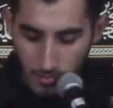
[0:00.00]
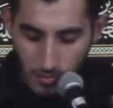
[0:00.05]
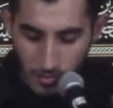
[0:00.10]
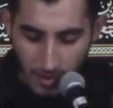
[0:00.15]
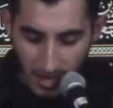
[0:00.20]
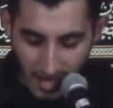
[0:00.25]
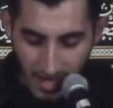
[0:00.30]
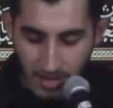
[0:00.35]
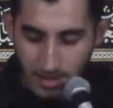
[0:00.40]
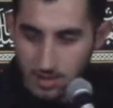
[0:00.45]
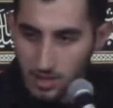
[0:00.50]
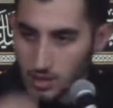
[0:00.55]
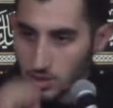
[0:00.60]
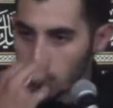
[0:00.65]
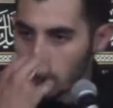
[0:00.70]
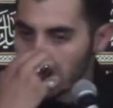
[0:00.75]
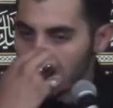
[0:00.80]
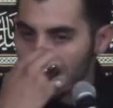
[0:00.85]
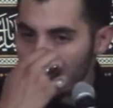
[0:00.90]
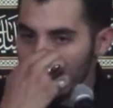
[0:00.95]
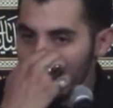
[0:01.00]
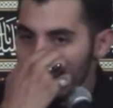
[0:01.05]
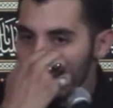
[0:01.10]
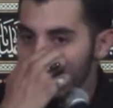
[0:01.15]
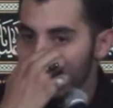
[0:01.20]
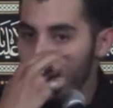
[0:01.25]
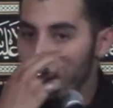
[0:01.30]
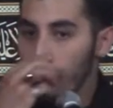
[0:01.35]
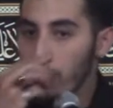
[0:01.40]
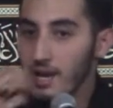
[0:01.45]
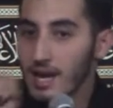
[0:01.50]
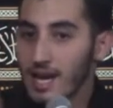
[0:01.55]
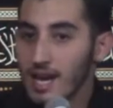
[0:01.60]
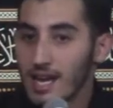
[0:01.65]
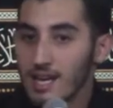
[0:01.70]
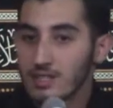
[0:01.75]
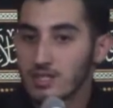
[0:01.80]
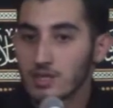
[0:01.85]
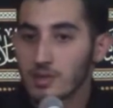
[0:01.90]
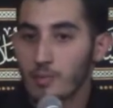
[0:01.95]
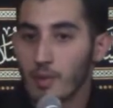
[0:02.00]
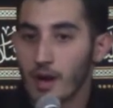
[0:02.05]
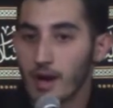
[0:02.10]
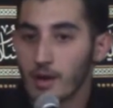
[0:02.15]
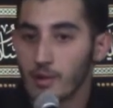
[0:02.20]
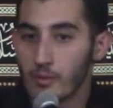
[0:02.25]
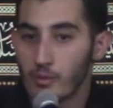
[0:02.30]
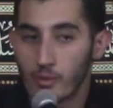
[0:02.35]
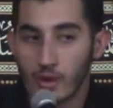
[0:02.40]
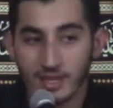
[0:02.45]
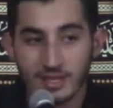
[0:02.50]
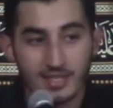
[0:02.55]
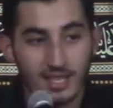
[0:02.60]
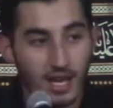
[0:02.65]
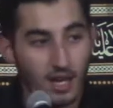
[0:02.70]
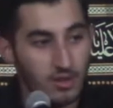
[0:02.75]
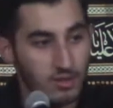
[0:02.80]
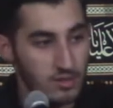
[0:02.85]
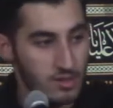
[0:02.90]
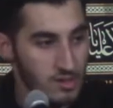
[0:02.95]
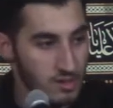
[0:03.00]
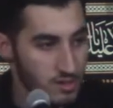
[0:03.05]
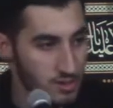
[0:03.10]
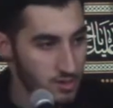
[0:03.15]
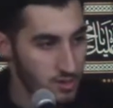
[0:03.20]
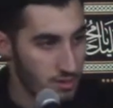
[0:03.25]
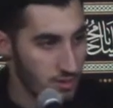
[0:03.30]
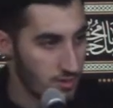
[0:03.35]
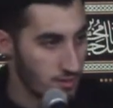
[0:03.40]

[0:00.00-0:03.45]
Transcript: They continued. They weren't allowed to buy rent houses.